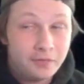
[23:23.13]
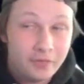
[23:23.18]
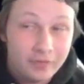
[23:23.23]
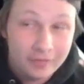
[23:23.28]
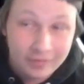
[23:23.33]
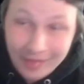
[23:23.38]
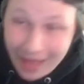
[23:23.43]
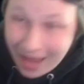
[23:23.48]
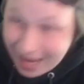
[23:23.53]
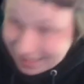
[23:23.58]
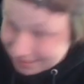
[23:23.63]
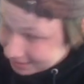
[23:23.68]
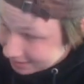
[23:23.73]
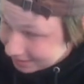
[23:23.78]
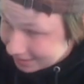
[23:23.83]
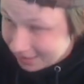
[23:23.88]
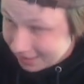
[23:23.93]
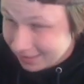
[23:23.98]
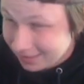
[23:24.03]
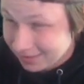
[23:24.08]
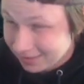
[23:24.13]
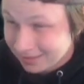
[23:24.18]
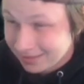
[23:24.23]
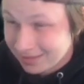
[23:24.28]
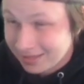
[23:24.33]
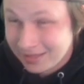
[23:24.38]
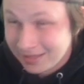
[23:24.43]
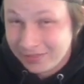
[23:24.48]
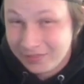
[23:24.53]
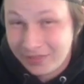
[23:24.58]
the last thing
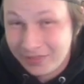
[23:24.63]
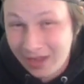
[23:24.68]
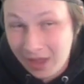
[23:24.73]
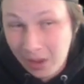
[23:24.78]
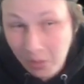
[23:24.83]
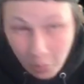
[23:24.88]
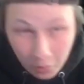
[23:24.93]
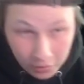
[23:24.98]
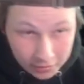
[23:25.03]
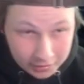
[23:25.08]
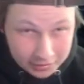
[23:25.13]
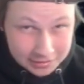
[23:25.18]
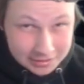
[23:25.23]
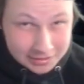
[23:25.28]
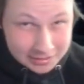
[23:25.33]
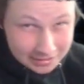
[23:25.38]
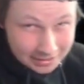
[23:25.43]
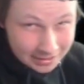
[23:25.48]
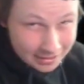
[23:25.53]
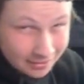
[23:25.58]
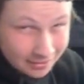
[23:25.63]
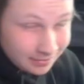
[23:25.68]
that I wanted to see.